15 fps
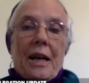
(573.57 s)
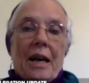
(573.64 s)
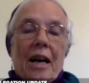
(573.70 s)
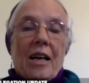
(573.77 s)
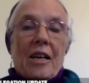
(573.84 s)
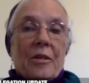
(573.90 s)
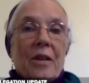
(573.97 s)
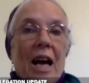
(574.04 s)

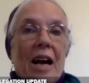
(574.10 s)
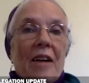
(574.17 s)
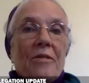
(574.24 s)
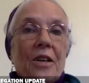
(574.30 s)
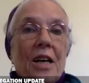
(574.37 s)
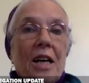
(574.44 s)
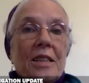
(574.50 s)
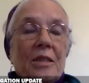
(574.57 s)
Uh, I
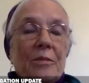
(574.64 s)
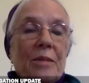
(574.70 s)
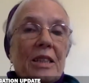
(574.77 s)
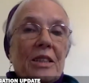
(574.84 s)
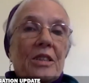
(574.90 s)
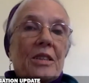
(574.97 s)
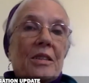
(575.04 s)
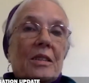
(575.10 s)
forgot to
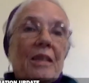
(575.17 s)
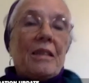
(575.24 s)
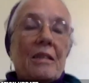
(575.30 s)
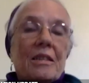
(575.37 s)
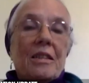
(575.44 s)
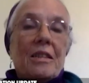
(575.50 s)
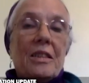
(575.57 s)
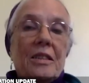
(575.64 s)
mention that
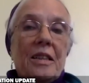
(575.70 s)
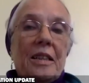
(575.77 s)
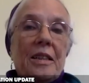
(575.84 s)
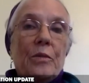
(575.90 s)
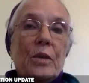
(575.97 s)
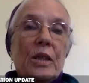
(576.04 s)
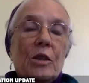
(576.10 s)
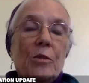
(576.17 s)
the state
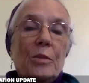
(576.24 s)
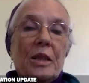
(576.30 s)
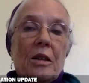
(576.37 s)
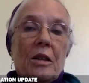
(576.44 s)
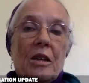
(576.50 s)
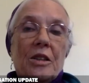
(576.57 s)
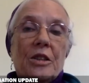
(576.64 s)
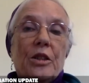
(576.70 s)
will be
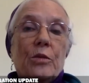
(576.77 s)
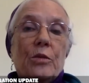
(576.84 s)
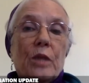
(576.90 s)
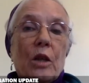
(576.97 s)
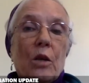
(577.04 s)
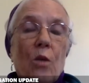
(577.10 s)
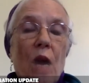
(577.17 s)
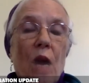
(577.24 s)
also
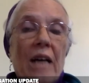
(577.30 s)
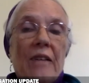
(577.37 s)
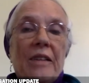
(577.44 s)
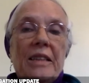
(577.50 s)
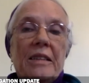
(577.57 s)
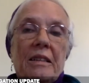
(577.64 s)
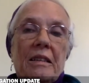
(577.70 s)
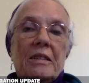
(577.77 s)

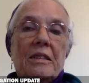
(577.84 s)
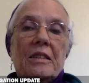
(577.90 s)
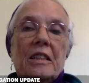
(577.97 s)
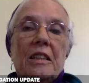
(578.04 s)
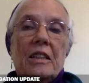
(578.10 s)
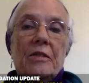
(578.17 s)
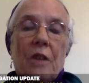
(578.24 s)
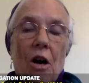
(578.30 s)
requiring
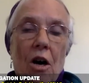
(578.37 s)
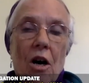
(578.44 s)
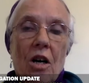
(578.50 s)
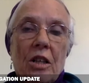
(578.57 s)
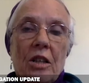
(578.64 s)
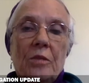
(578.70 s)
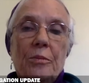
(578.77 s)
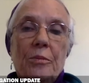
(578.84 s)
testing of
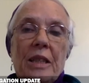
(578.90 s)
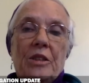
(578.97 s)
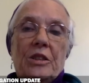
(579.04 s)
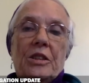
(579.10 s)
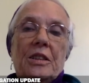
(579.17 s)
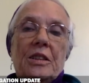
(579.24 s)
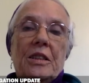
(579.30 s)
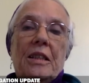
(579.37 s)
all
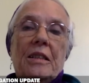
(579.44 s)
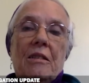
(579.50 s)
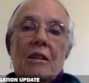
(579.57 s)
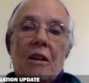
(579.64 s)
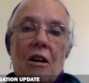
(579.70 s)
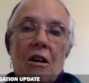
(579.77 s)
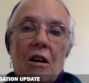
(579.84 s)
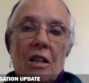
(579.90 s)
patients and
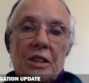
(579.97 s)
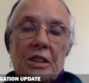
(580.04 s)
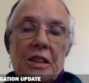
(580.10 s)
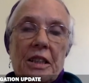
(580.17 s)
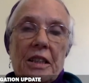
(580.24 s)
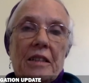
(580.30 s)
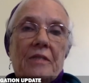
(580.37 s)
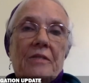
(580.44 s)
all
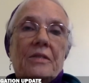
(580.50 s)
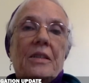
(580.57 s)
staff